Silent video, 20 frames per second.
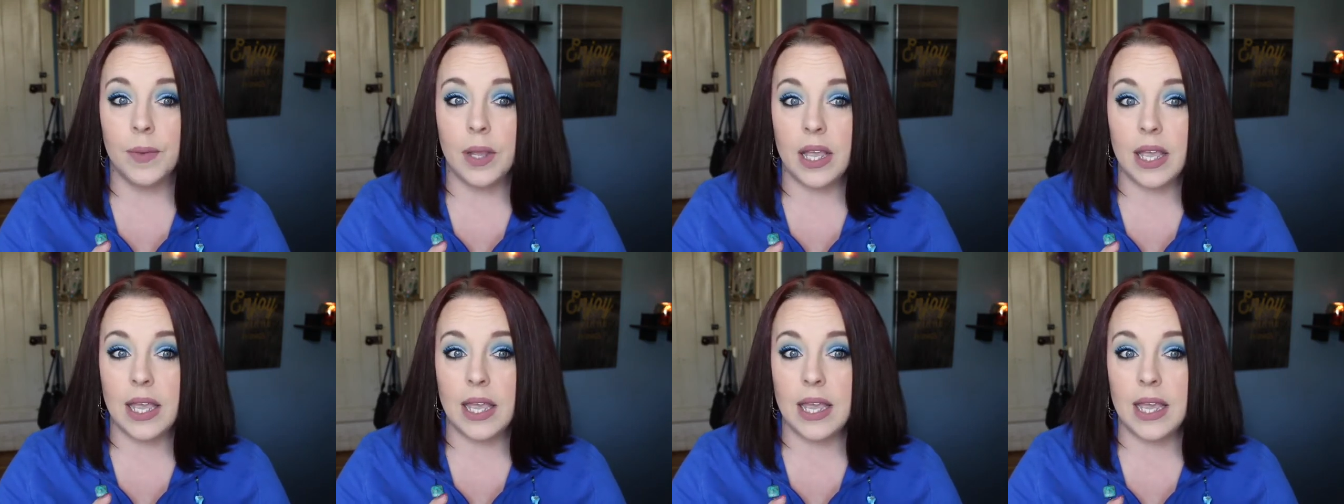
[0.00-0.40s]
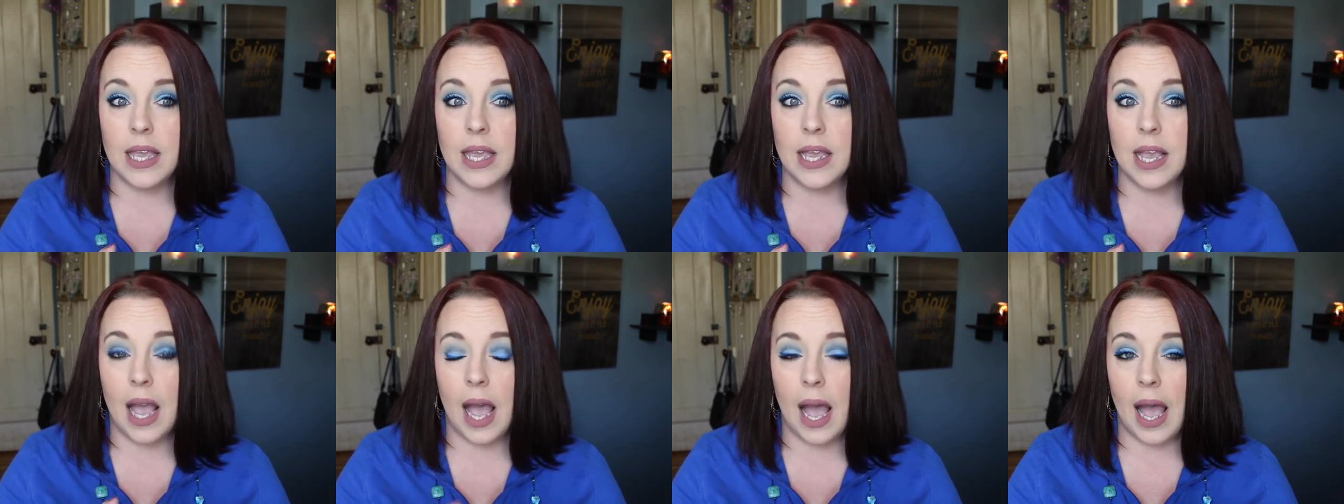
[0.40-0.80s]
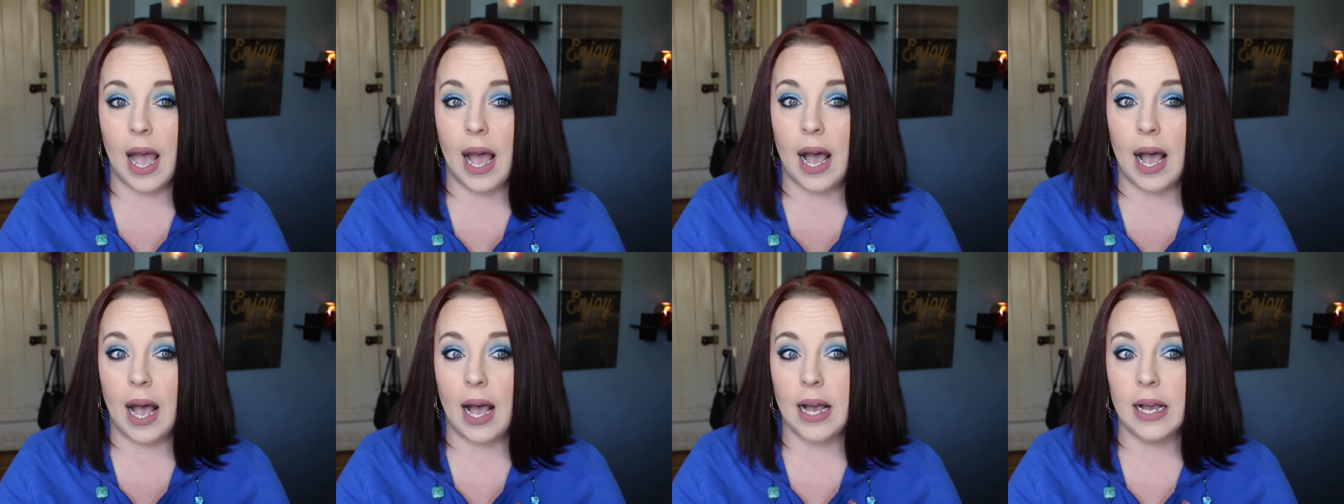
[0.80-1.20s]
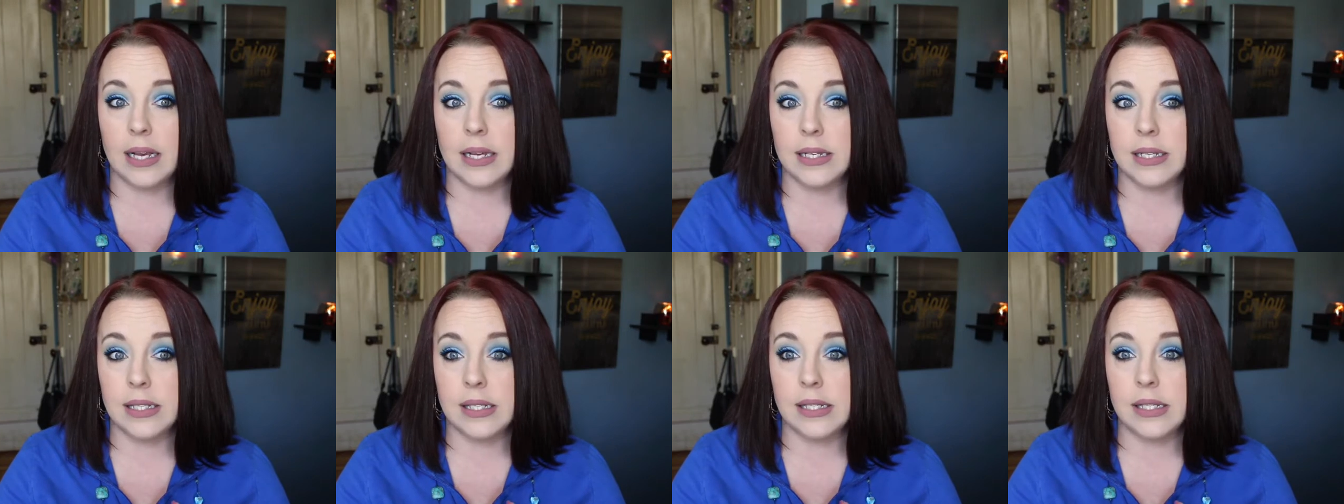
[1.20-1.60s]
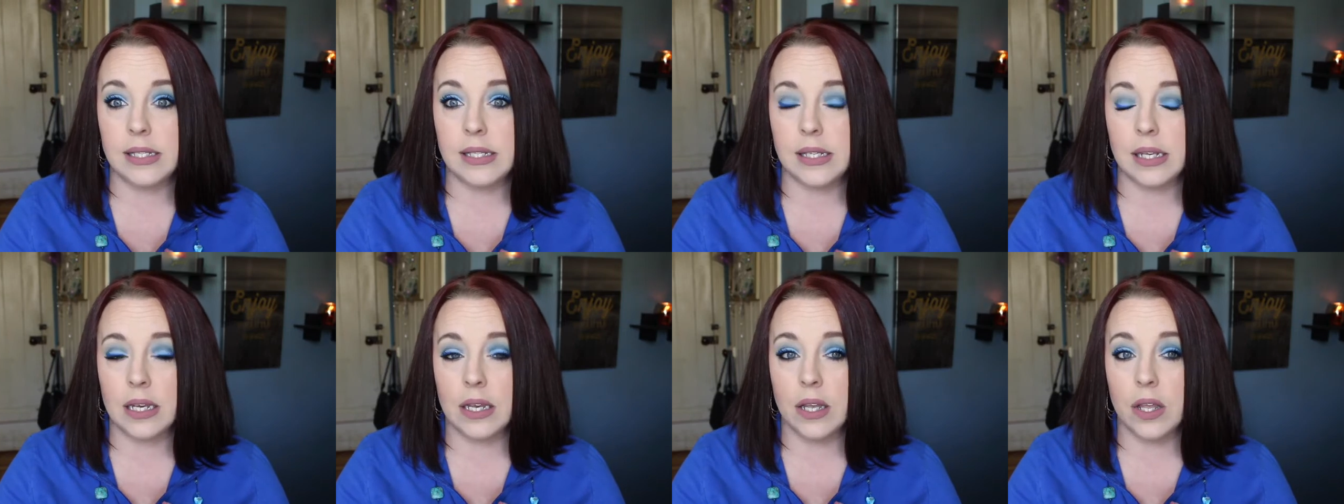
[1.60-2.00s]
He
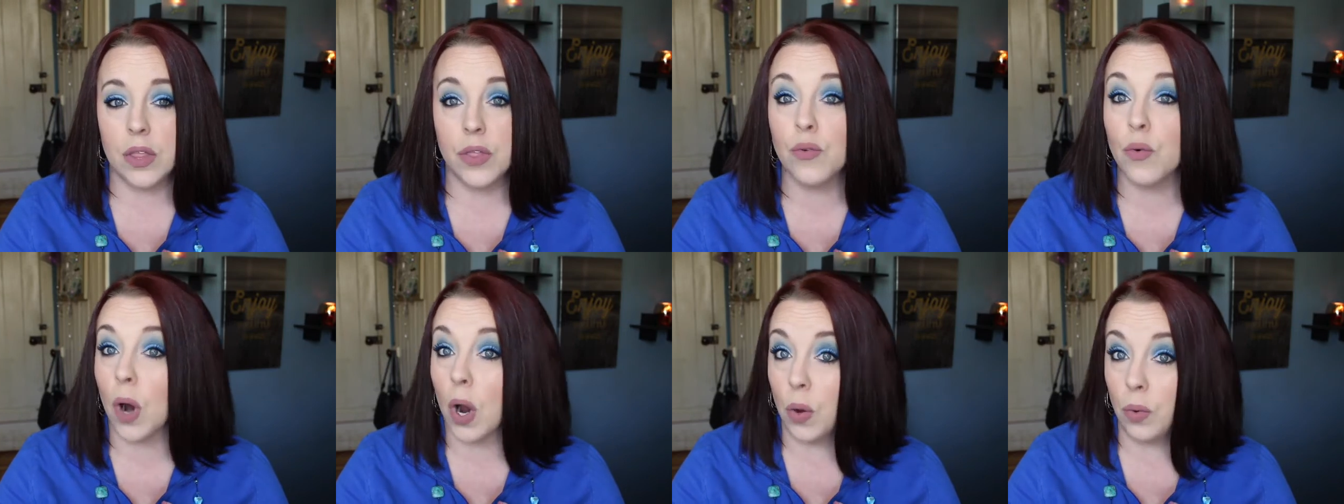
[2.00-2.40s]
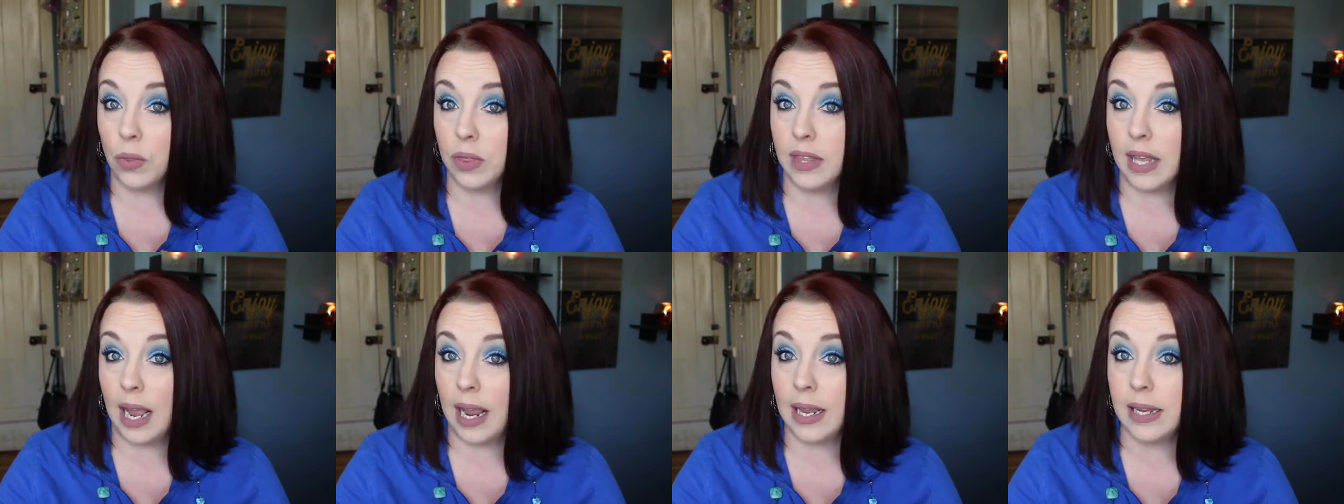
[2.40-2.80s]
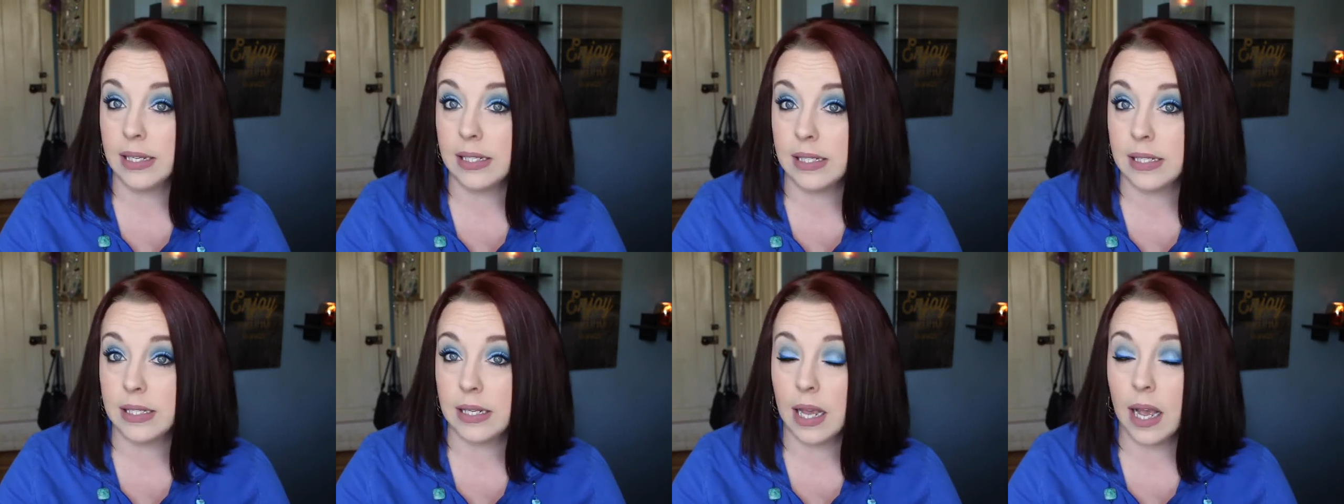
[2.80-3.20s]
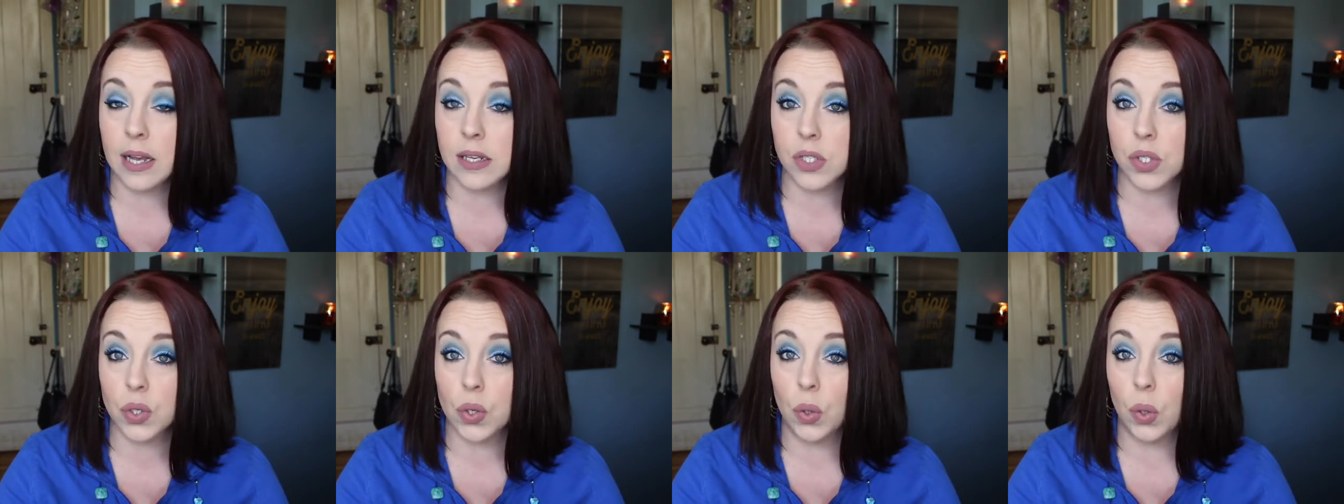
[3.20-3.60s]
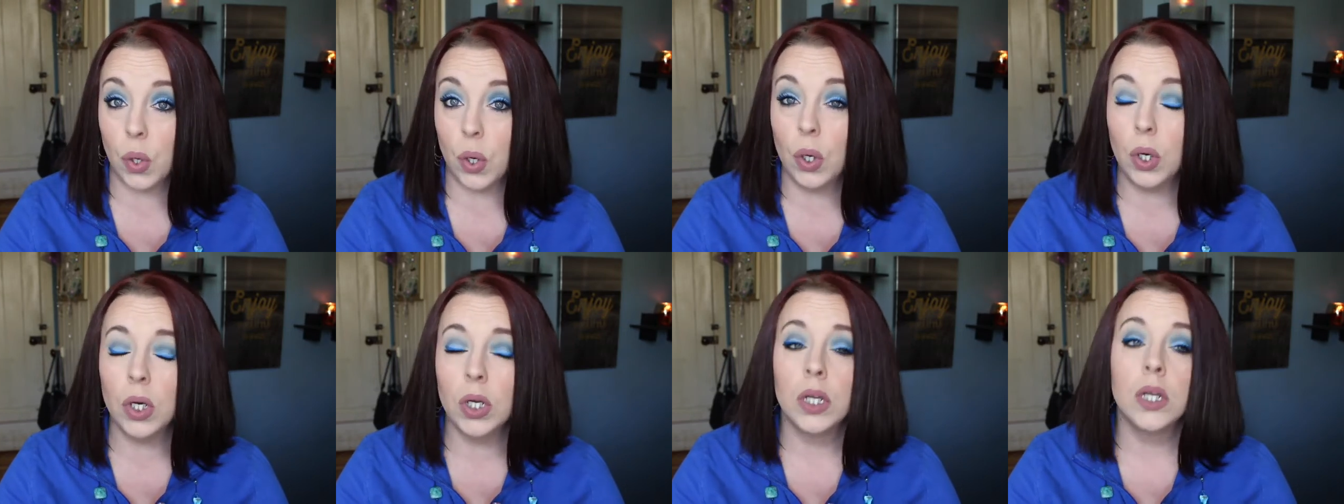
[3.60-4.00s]
has thrown things at
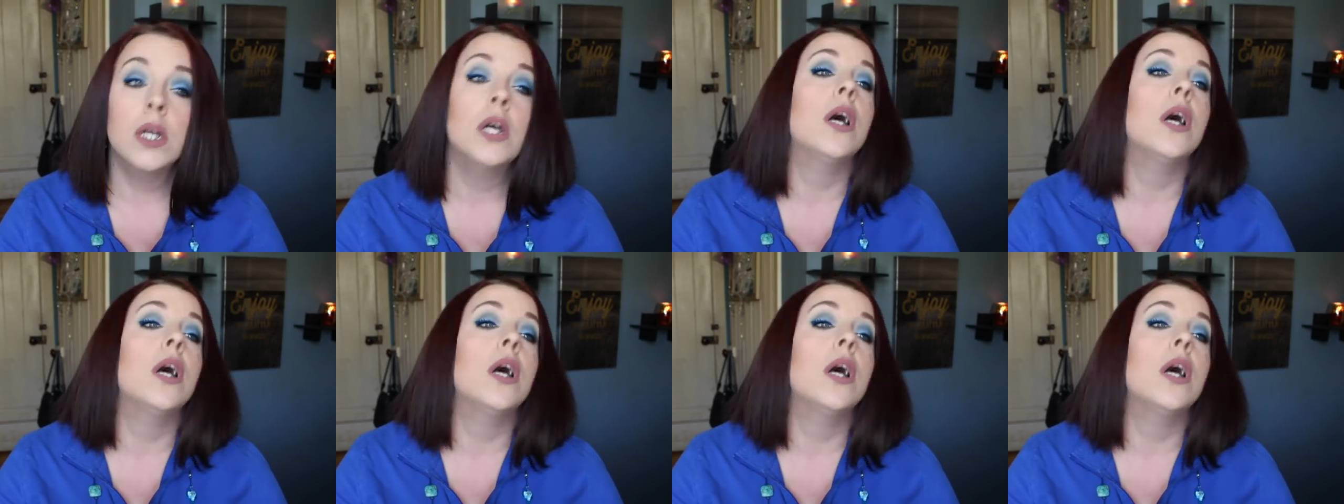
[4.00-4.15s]
school.